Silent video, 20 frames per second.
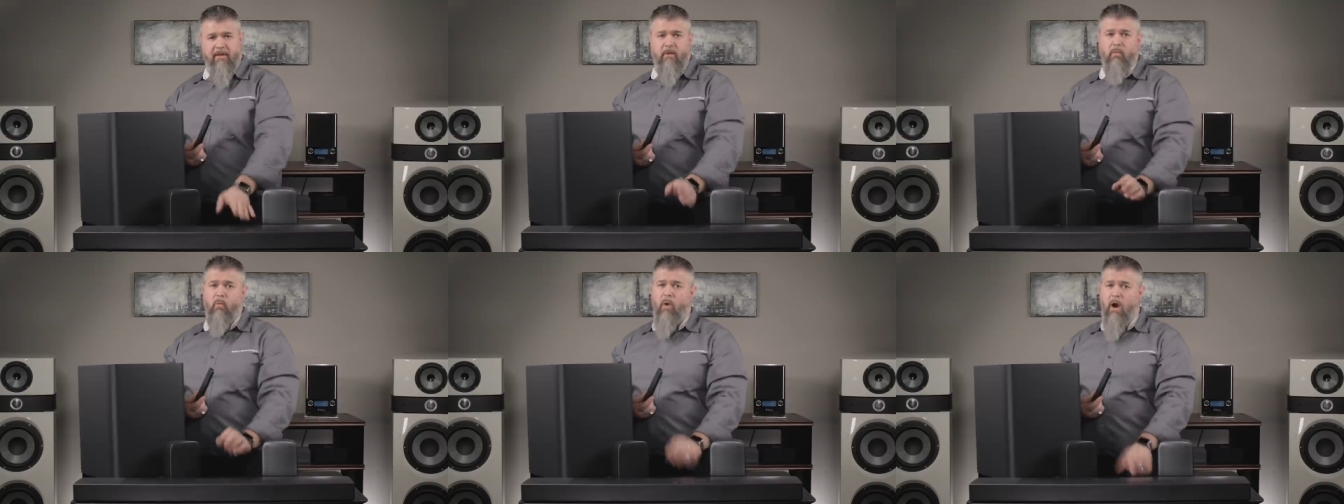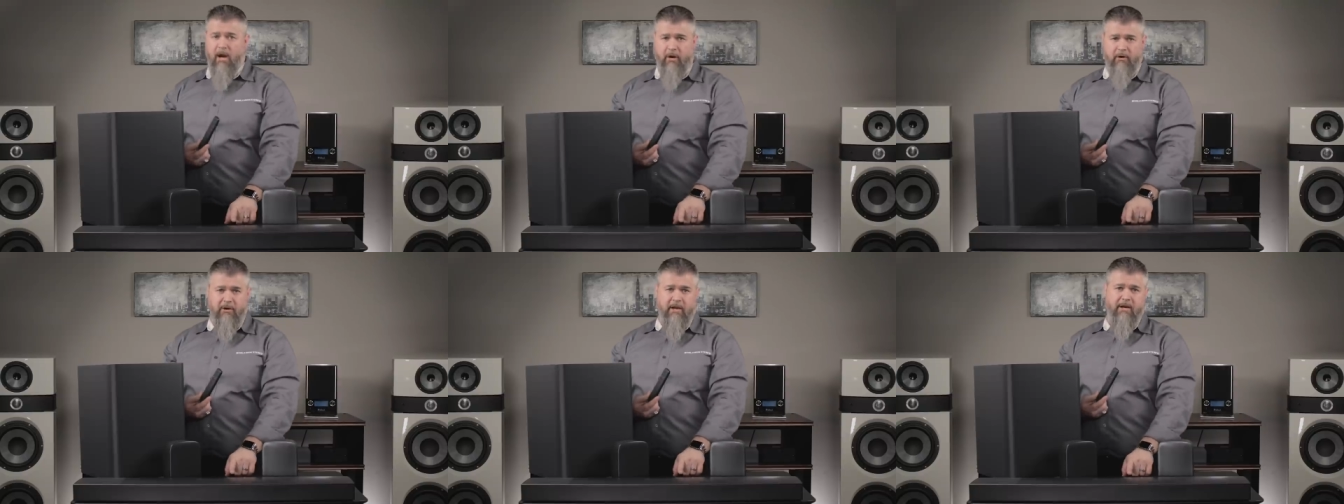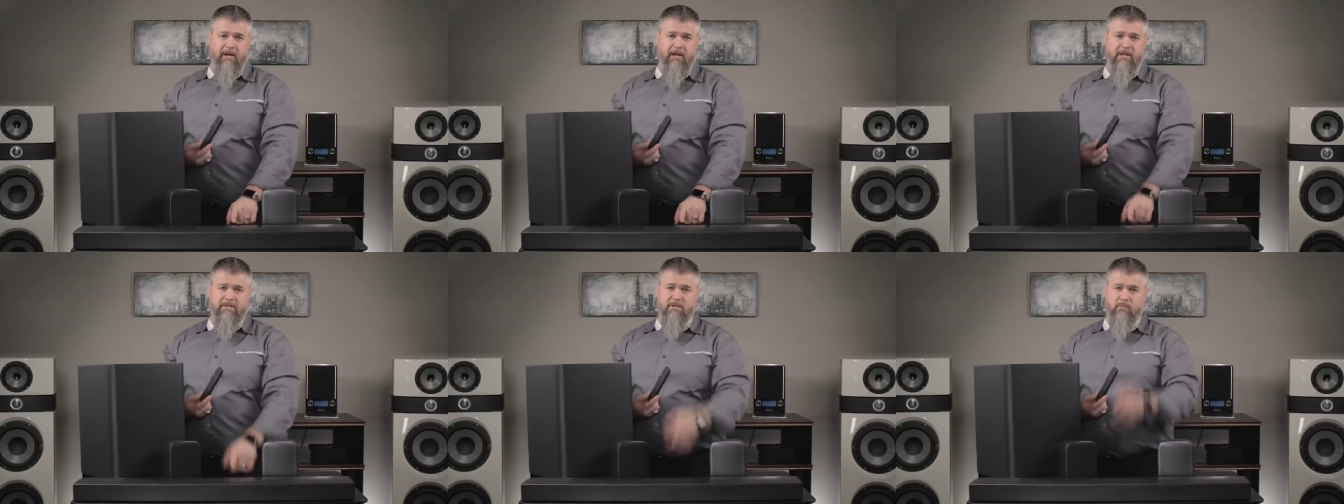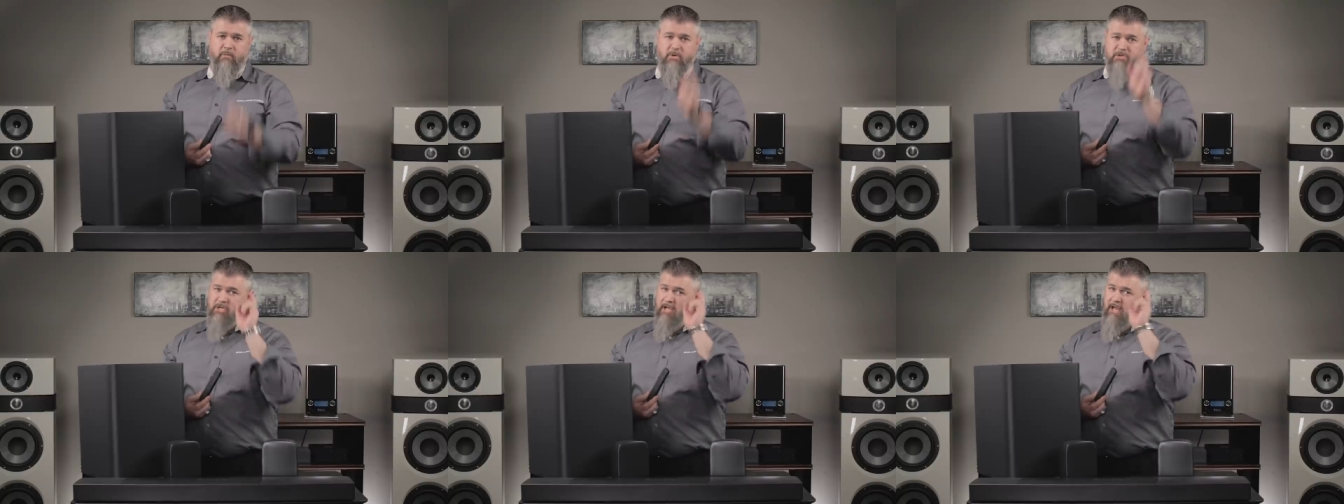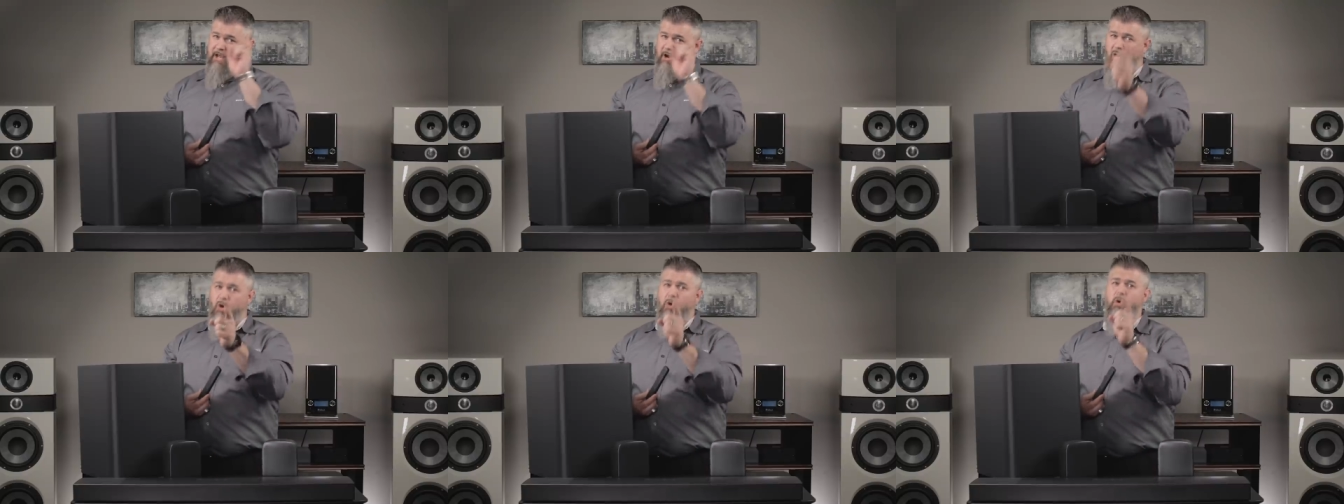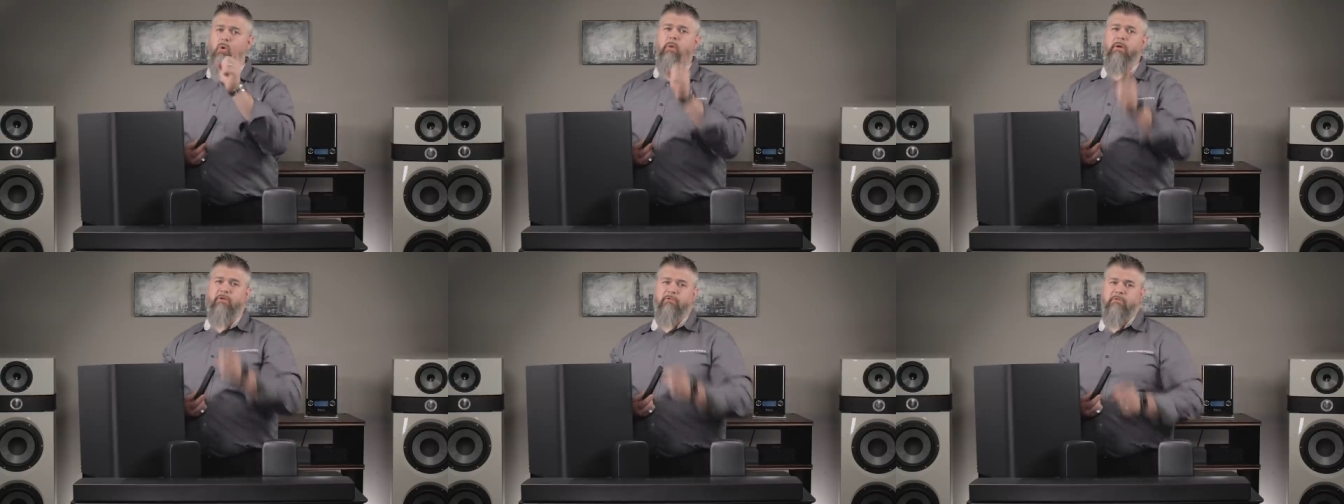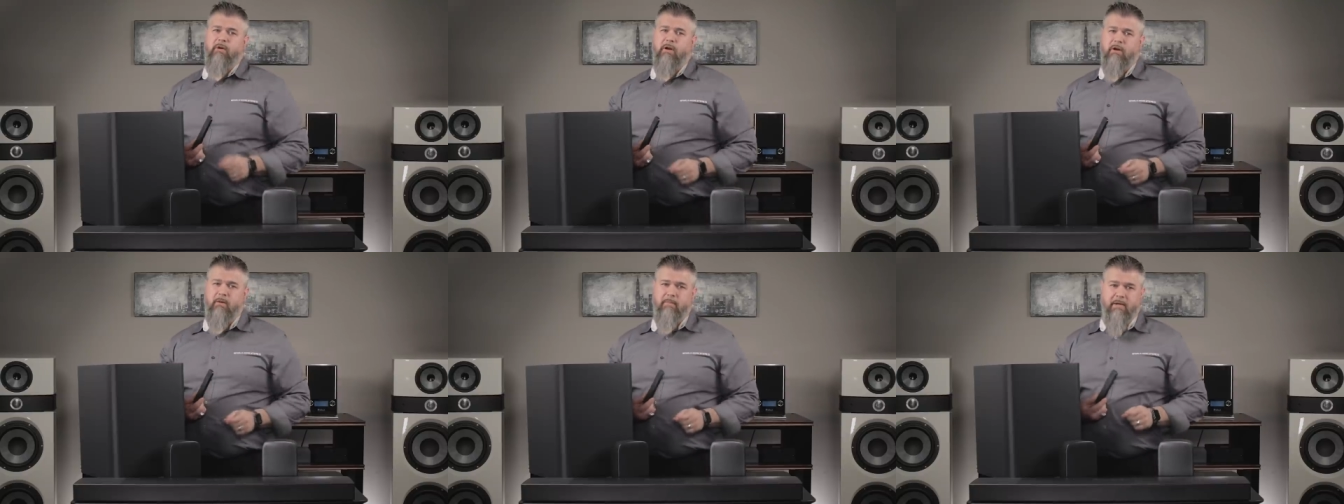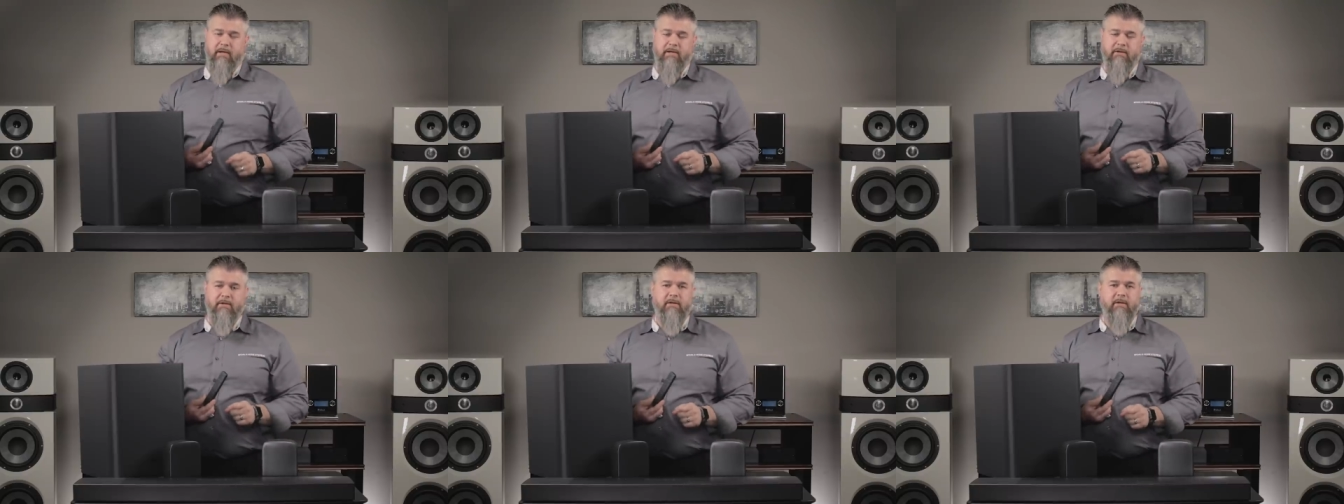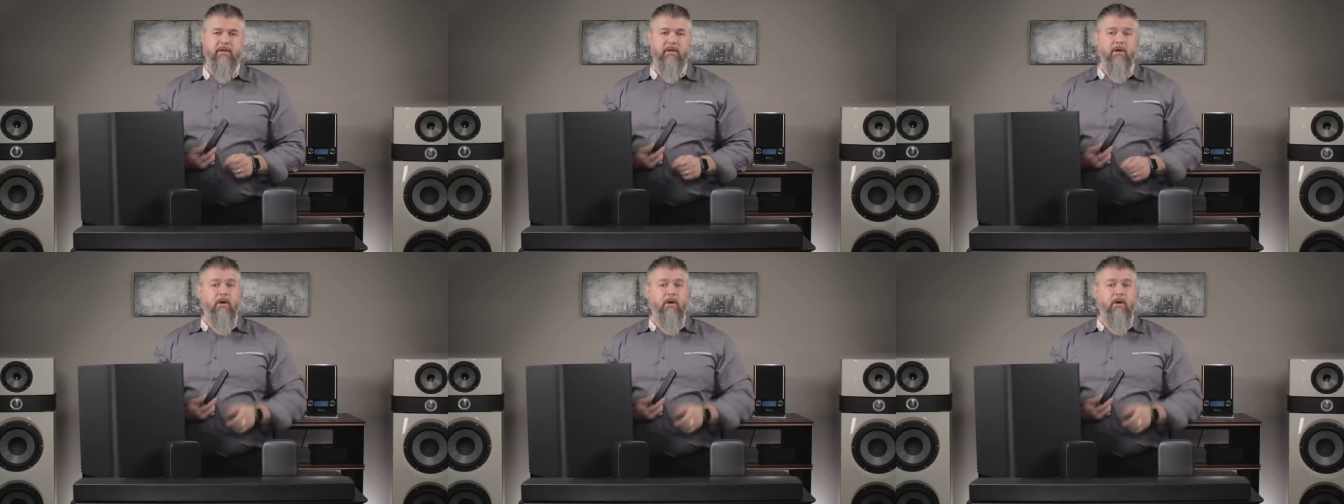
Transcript: a wired connection, which I always recommend,